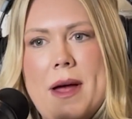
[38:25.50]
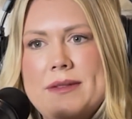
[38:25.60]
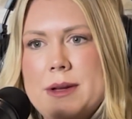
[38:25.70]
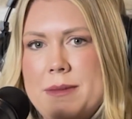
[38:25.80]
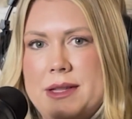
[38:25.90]
have
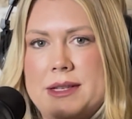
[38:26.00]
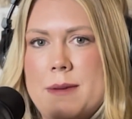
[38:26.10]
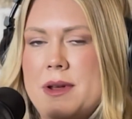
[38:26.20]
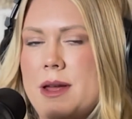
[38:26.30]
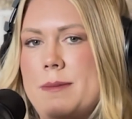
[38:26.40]
something that's
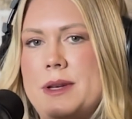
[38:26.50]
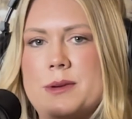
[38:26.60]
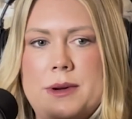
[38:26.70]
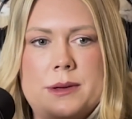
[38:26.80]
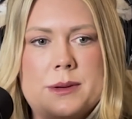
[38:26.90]
coming up in
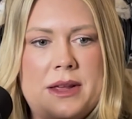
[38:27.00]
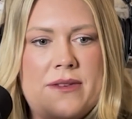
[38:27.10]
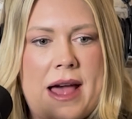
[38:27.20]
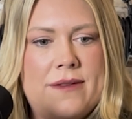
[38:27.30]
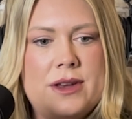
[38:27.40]

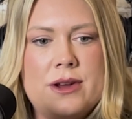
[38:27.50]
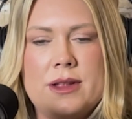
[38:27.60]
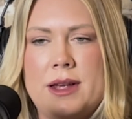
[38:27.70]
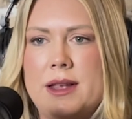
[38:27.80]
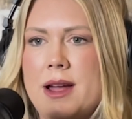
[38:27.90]
2025 and you're
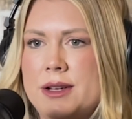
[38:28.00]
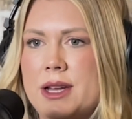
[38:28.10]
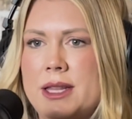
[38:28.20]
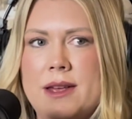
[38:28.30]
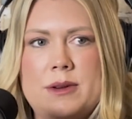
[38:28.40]
like, gosh,
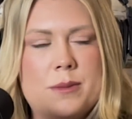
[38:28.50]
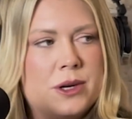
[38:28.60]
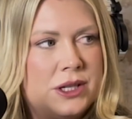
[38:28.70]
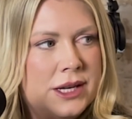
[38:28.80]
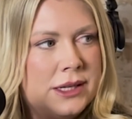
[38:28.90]
I'd love to
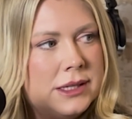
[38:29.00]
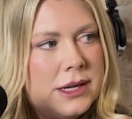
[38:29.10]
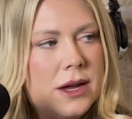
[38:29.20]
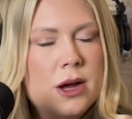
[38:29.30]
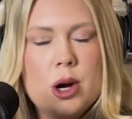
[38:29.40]
push this
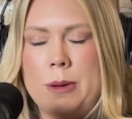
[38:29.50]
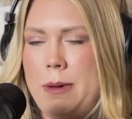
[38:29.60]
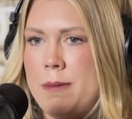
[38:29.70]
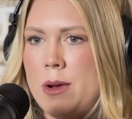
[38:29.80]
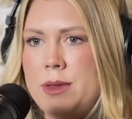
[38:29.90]
or
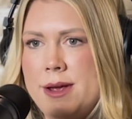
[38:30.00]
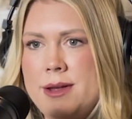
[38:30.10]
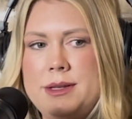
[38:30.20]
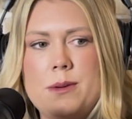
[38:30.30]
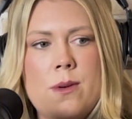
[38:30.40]
promote
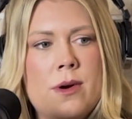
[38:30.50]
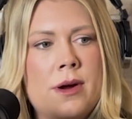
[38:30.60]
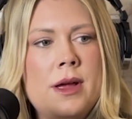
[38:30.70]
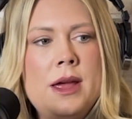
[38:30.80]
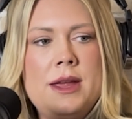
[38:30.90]
this, or,
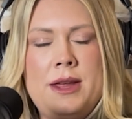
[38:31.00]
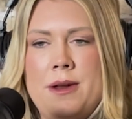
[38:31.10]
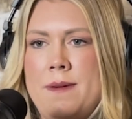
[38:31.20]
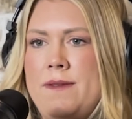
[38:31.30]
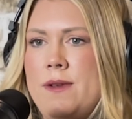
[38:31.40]

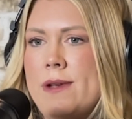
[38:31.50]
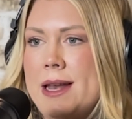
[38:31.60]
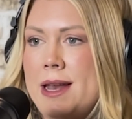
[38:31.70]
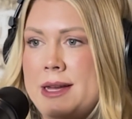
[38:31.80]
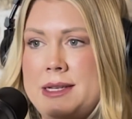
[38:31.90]
if you've got
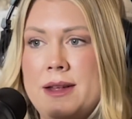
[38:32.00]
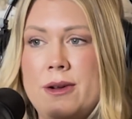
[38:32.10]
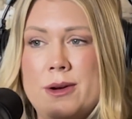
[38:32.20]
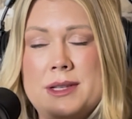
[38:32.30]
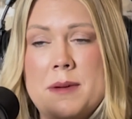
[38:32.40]
an
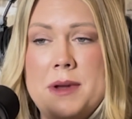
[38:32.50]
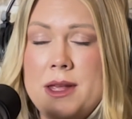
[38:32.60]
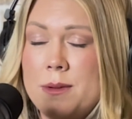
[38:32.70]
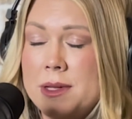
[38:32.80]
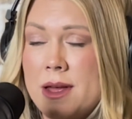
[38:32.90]
idea or somebody
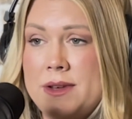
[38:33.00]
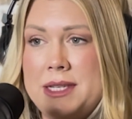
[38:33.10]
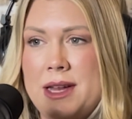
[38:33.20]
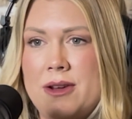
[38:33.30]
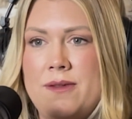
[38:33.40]
you would love to
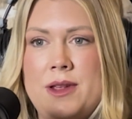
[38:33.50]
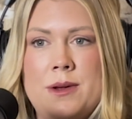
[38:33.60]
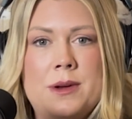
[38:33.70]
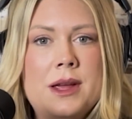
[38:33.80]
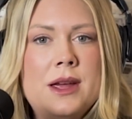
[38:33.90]
see
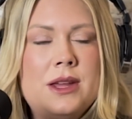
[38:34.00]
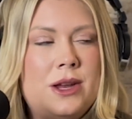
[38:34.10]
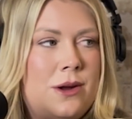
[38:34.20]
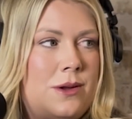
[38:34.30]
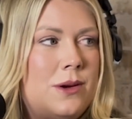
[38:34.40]
interviewed,
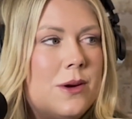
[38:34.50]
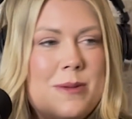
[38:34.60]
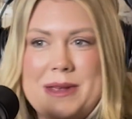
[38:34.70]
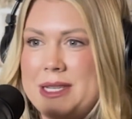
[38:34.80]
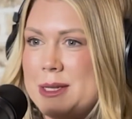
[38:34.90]
a
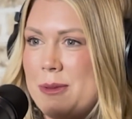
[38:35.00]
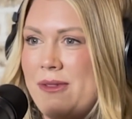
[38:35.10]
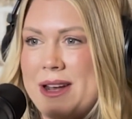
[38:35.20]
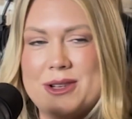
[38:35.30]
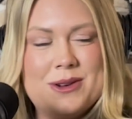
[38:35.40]
business
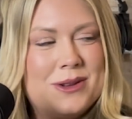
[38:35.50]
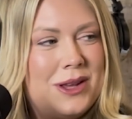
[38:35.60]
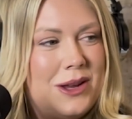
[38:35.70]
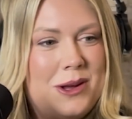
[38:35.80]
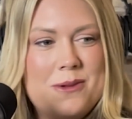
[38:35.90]
professional
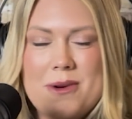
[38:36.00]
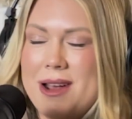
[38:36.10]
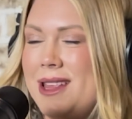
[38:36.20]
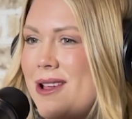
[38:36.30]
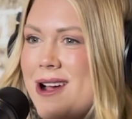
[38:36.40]
that you want
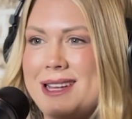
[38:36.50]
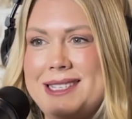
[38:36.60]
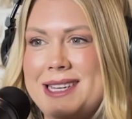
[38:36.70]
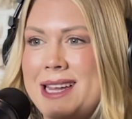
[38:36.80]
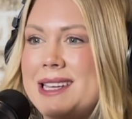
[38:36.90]
in the hot
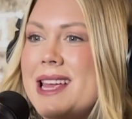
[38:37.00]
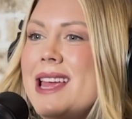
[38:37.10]
seat,